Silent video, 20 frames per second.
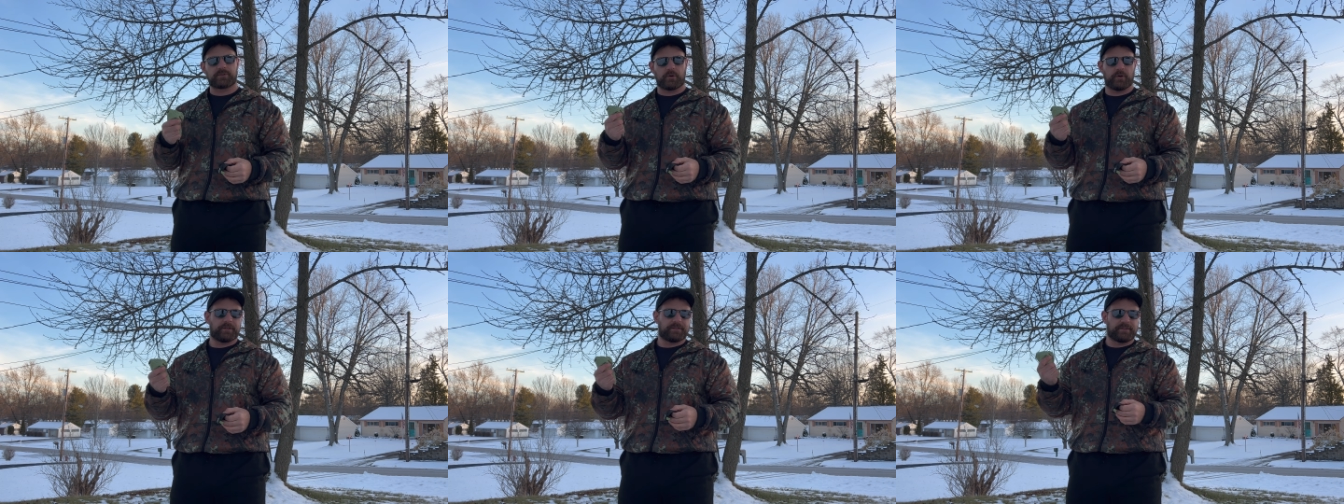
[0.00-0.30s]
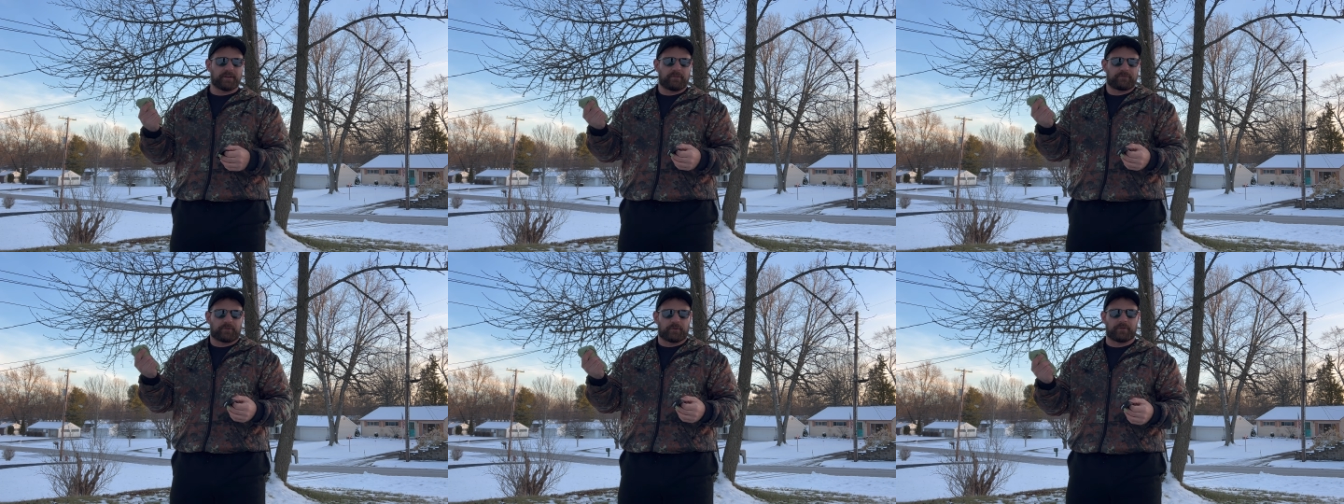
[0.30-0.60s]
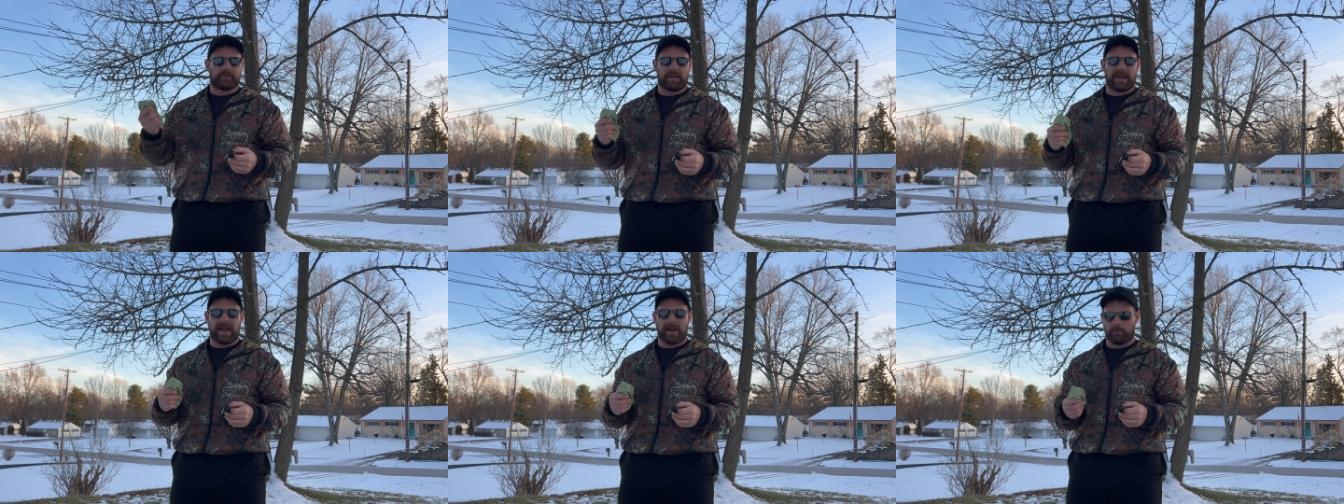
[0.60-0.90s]
good enough for
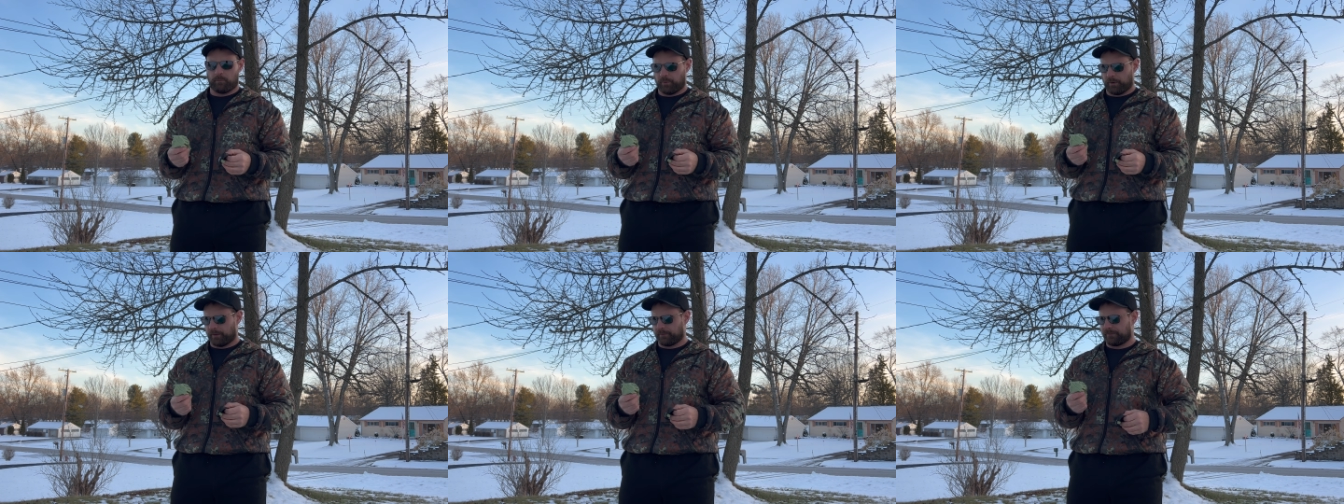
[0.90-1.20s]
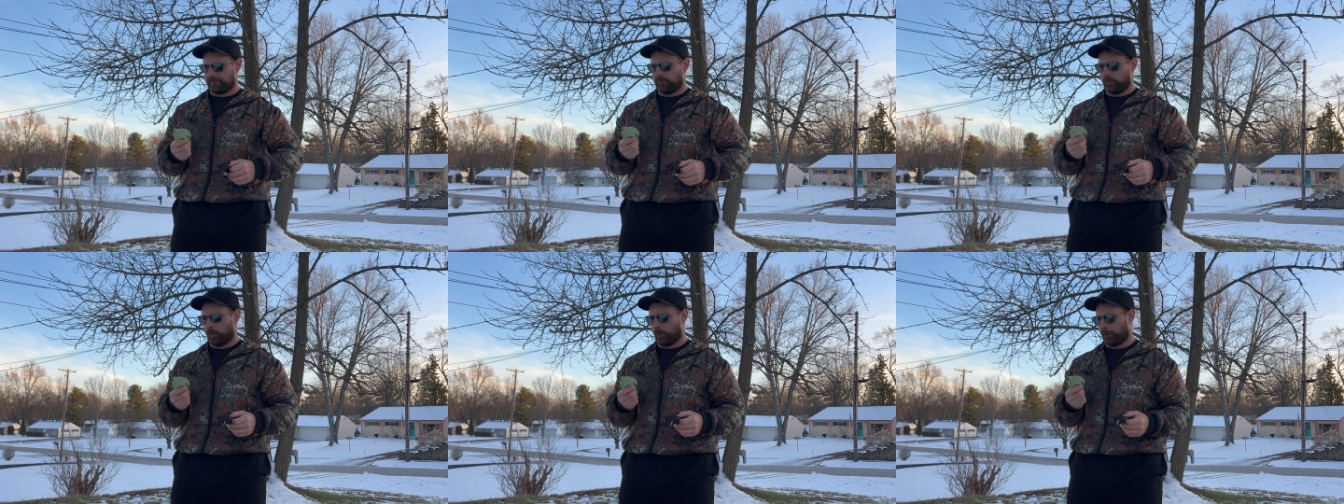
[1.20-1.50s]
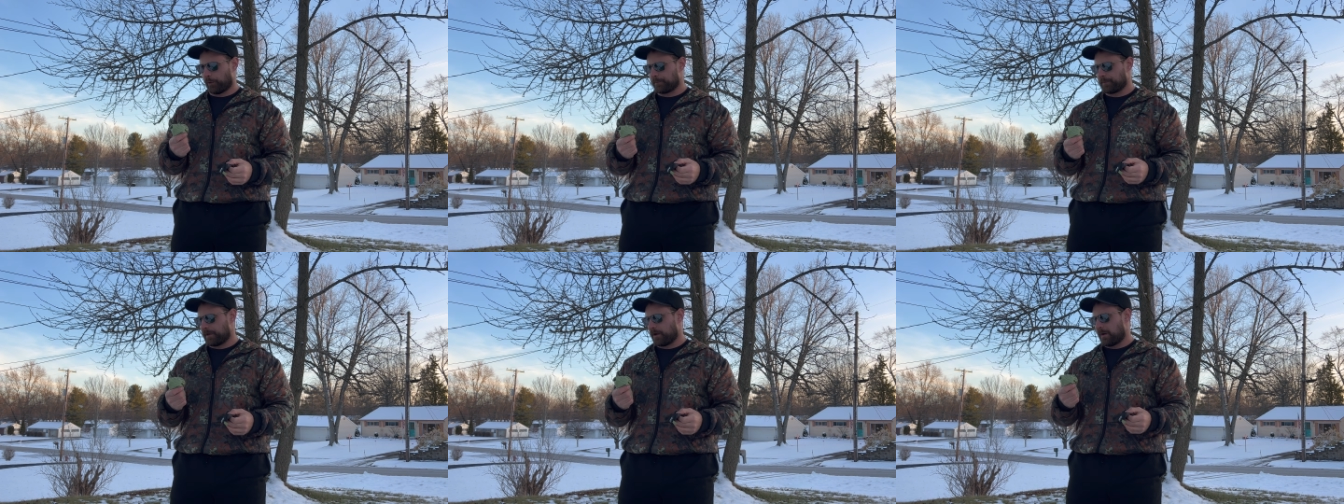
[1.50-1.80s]
that. But
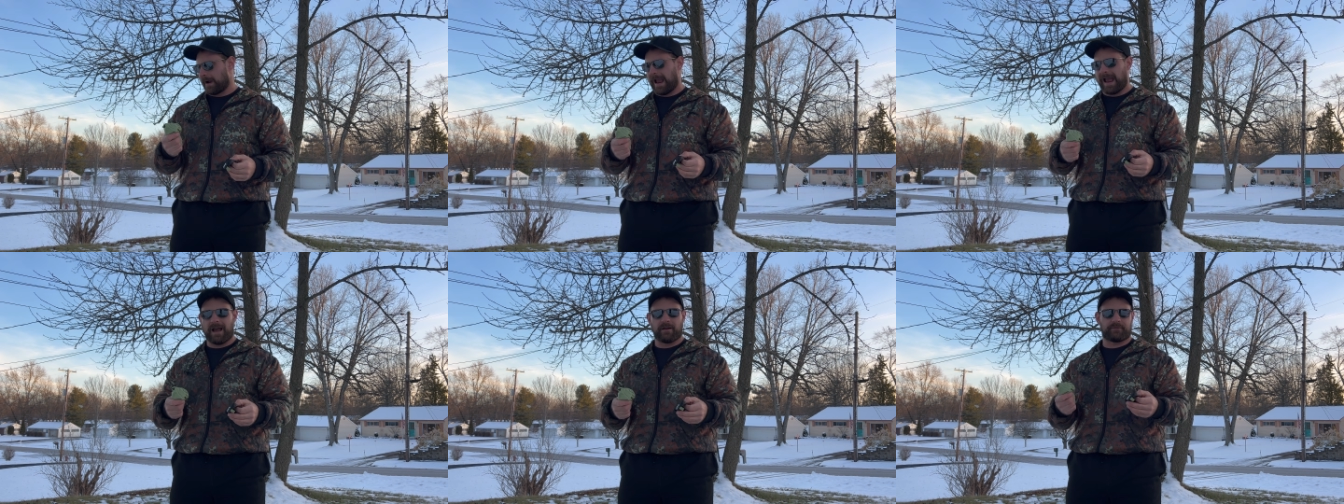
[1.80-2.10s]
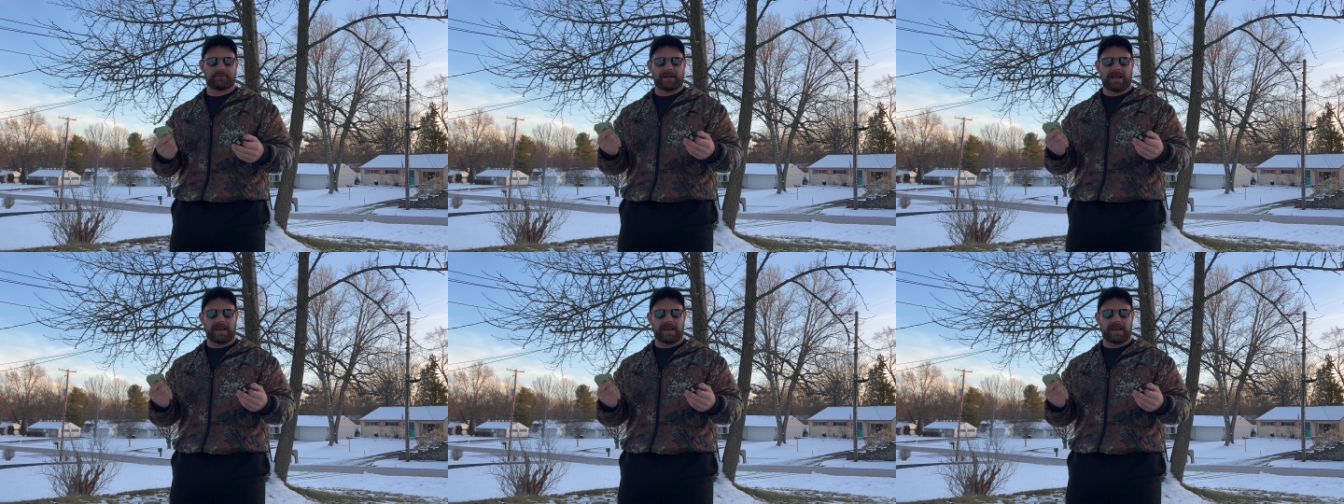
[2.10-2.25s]
for, ½